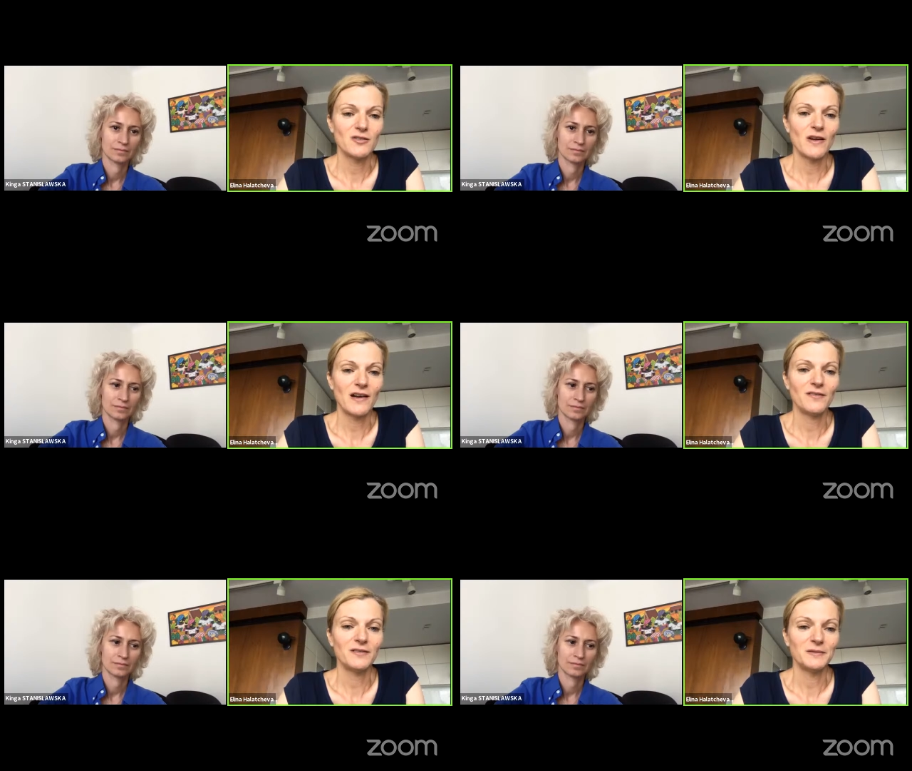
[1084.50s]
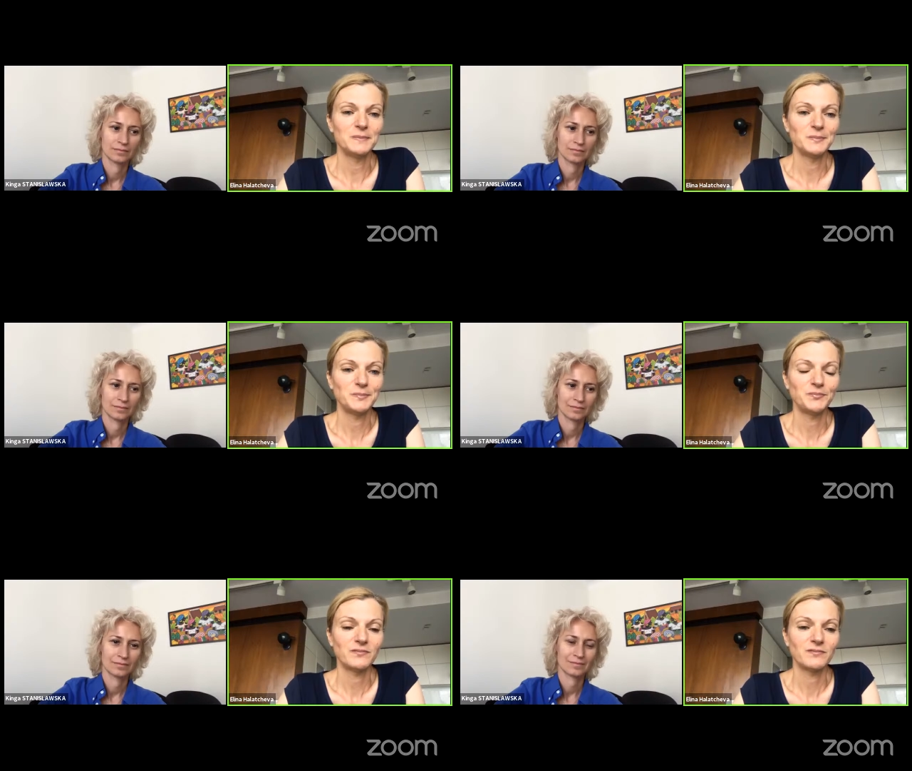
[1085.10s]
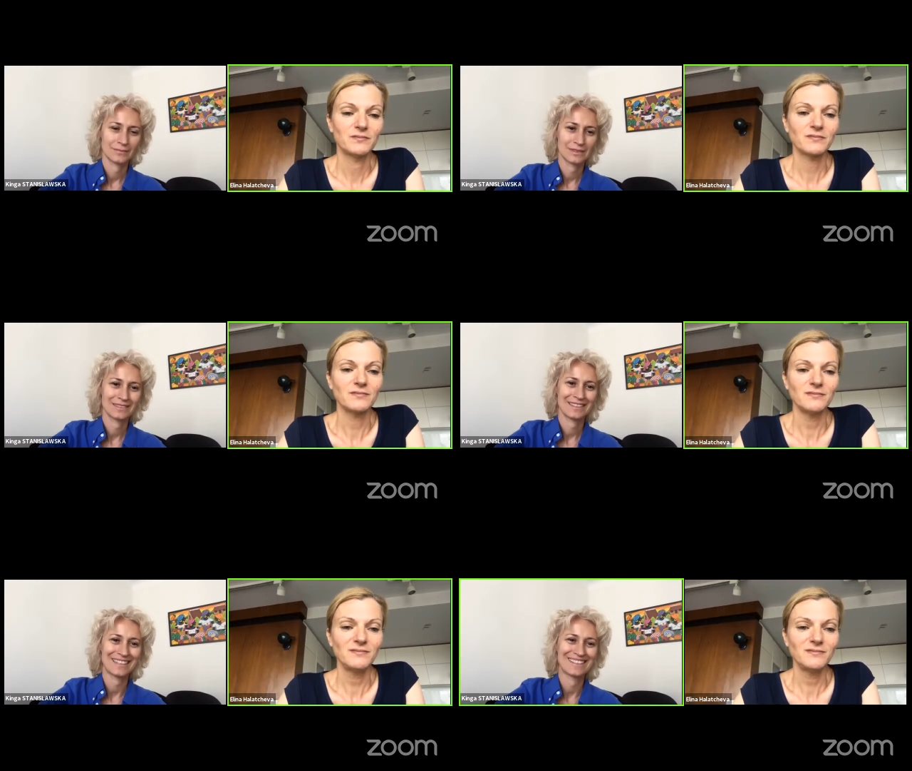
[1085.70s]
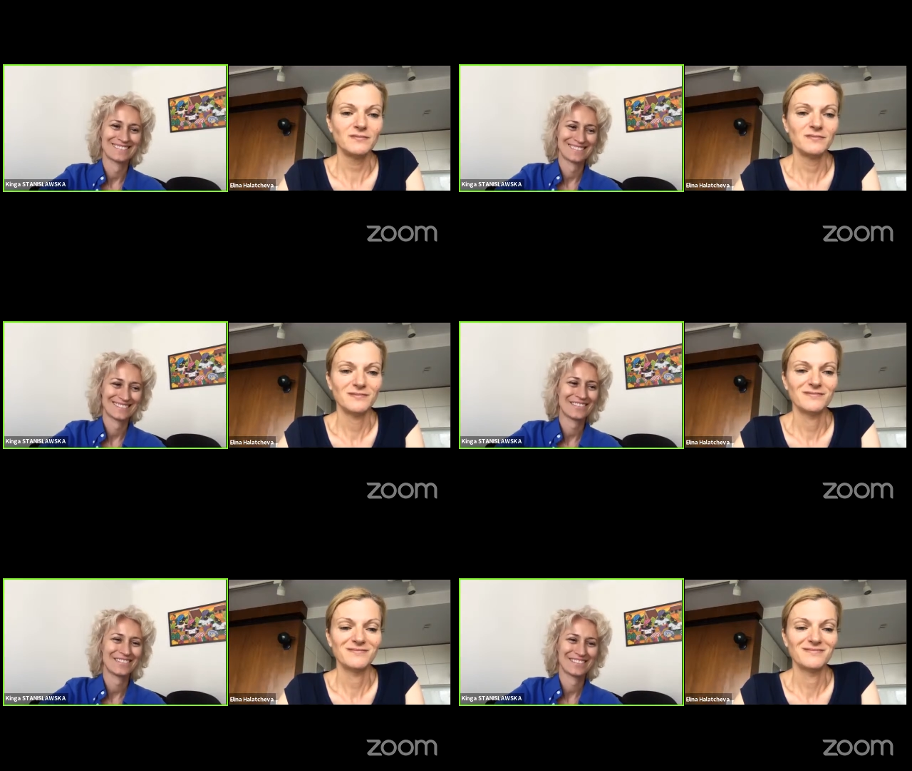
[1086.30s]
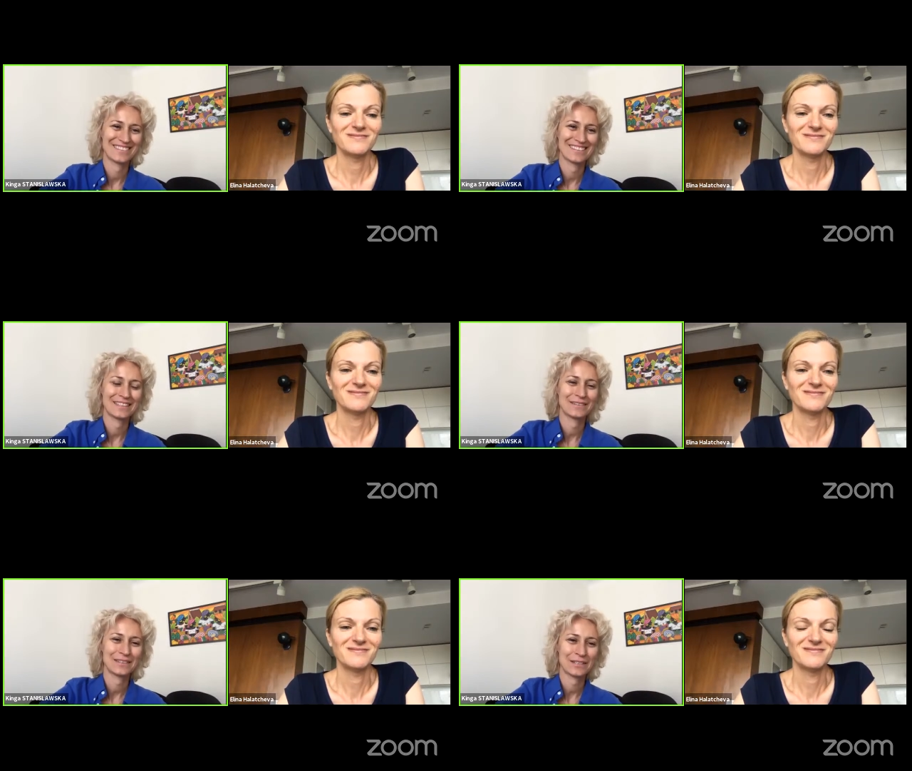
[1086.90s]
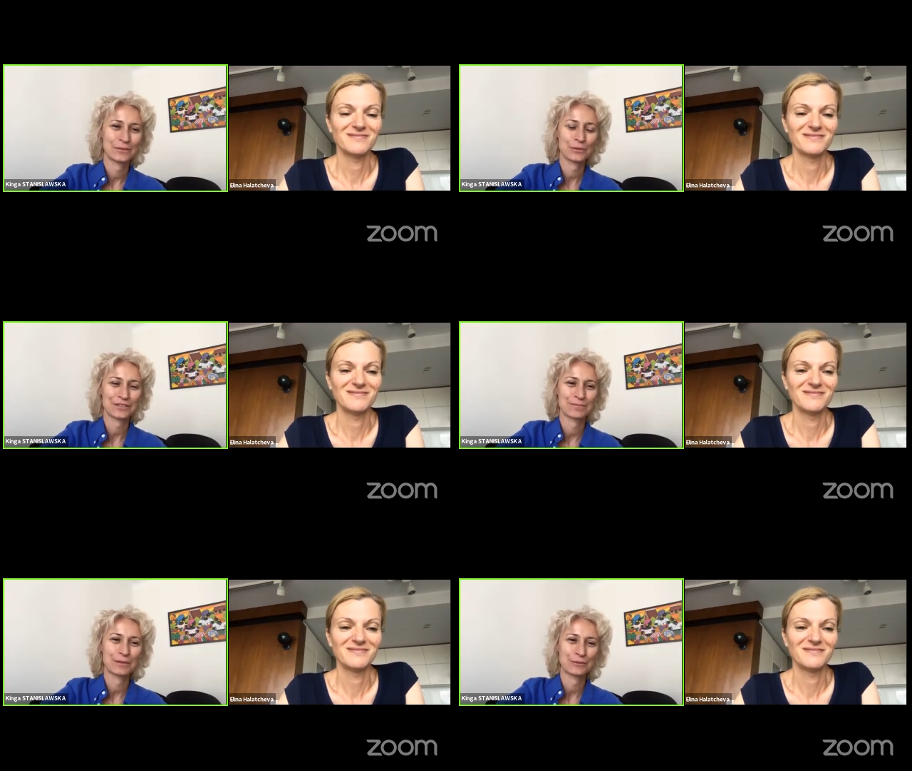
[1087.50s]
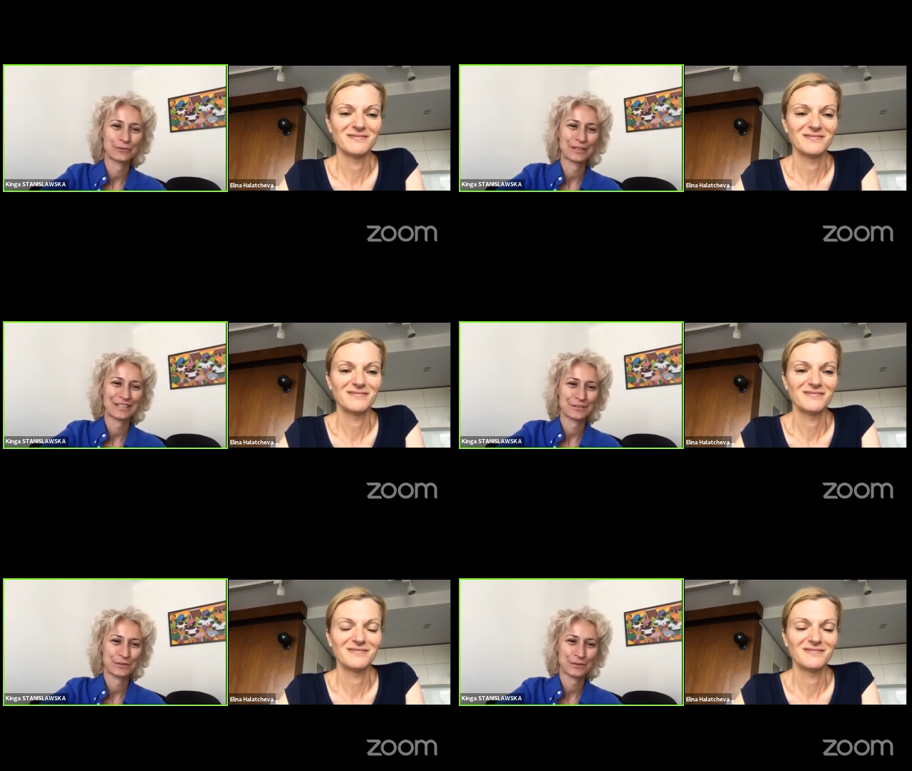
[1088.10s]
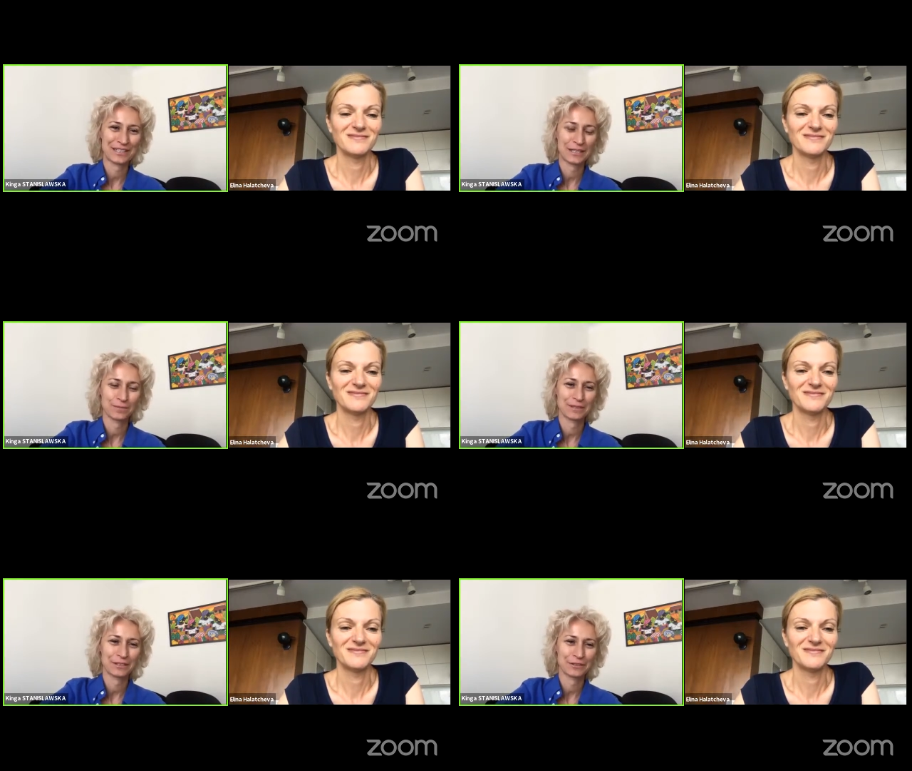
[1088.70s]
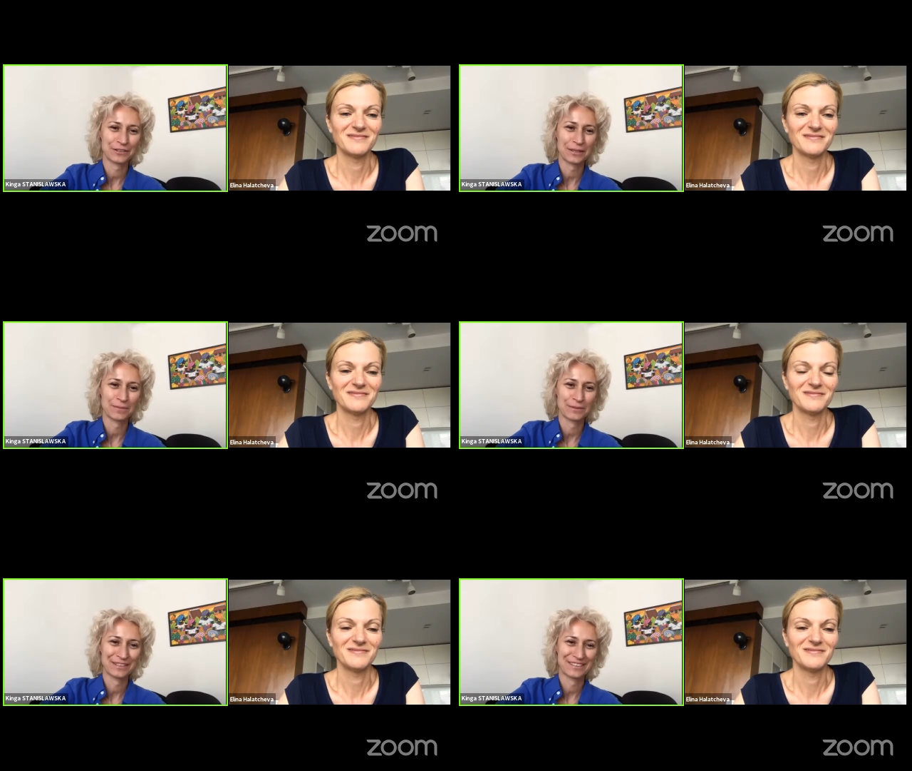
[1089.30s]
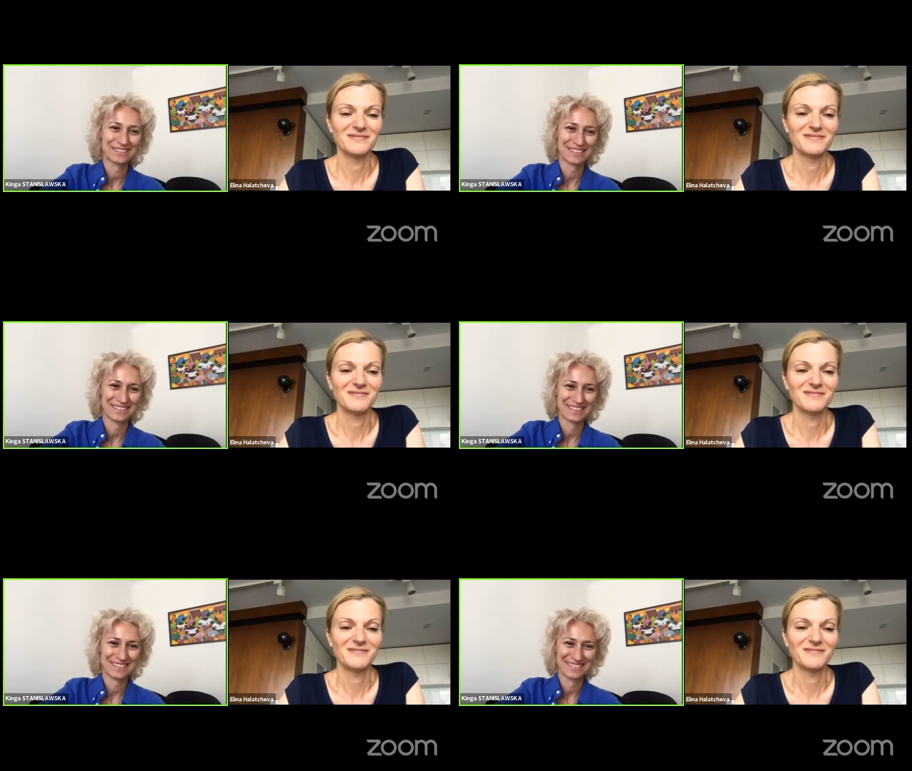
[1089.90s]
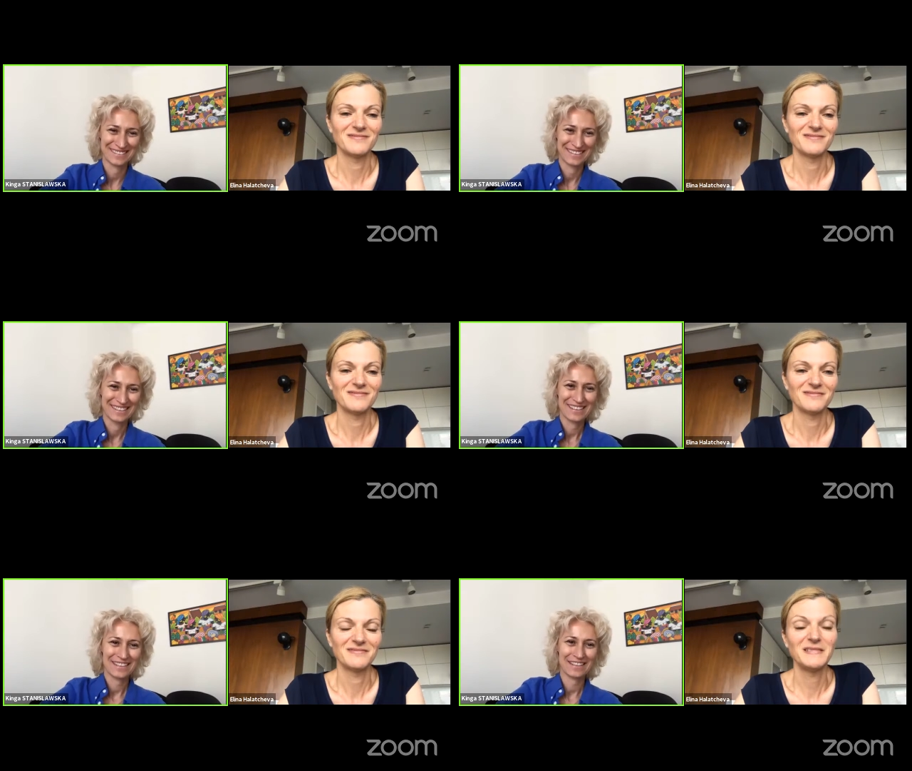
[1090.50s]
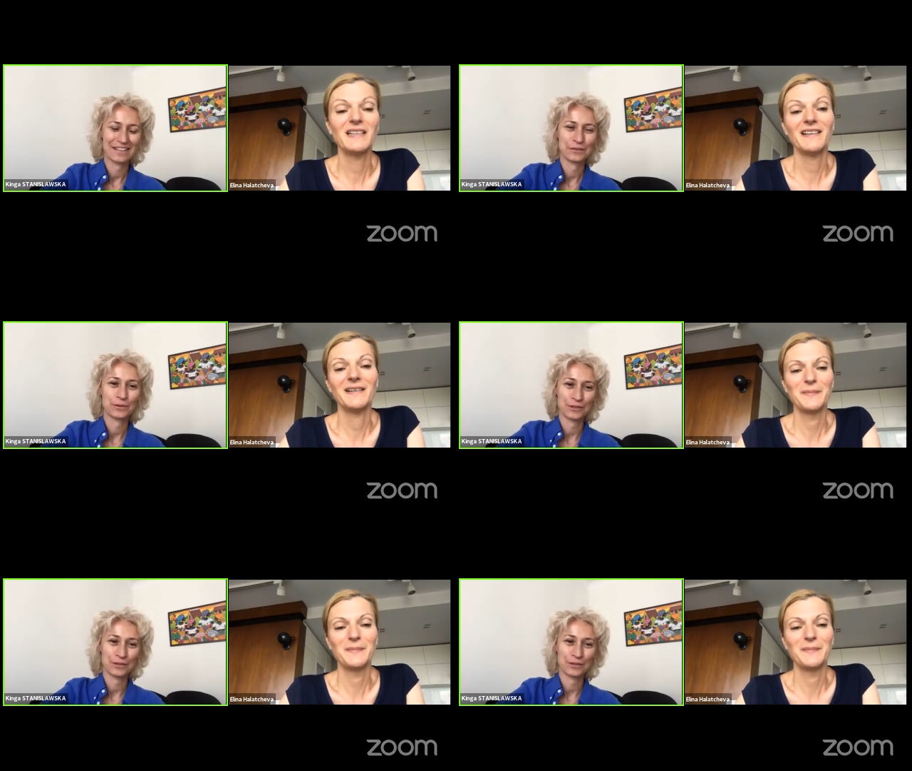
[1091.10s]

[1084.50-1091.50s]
Speaker 1: to have.
Speaker 2: Yeah, definitely. It works both ways. You are helping your companies and then uh, yeah. you are